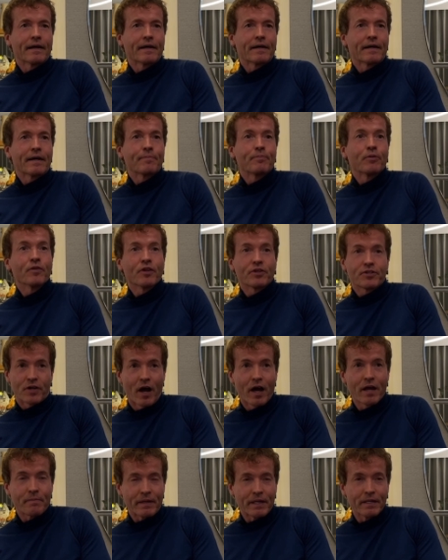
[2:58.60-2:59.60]
put the
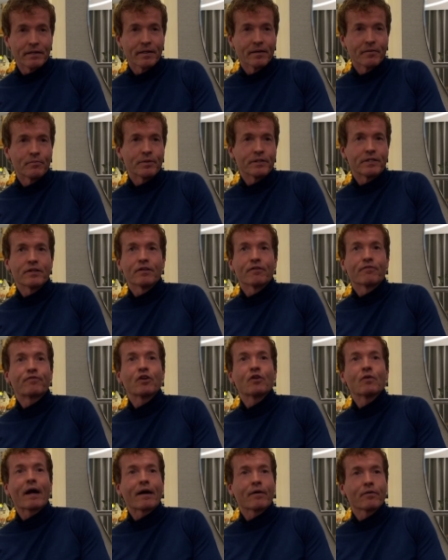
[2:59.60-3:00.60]
time in, but in the
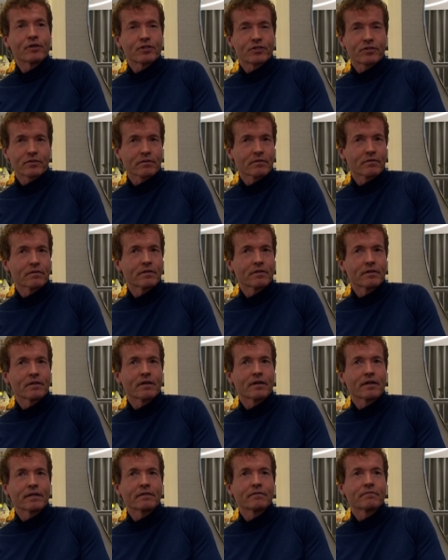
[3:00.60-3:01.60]
few hours that
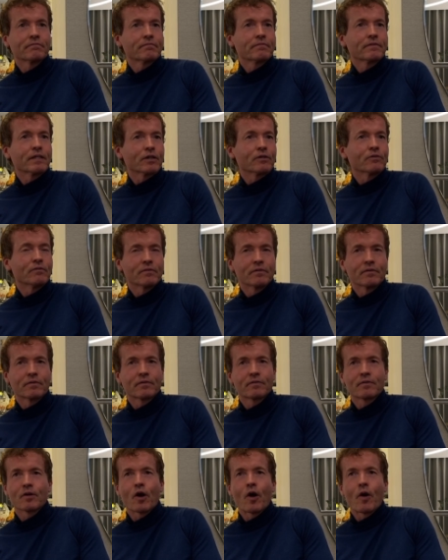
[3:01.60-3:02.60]
I
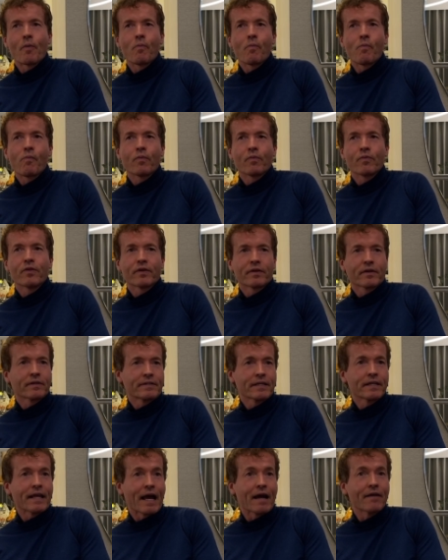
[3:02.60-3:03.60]

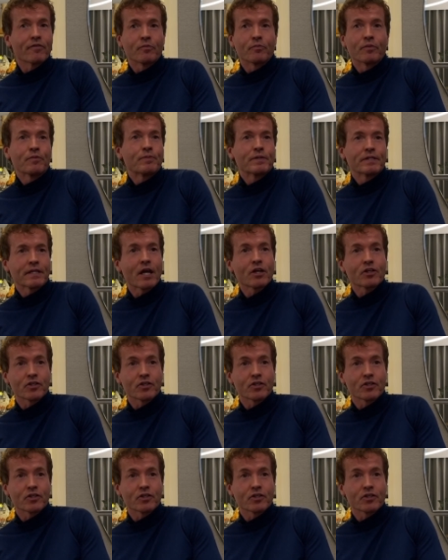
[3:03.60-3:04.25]
did have, and with possessions,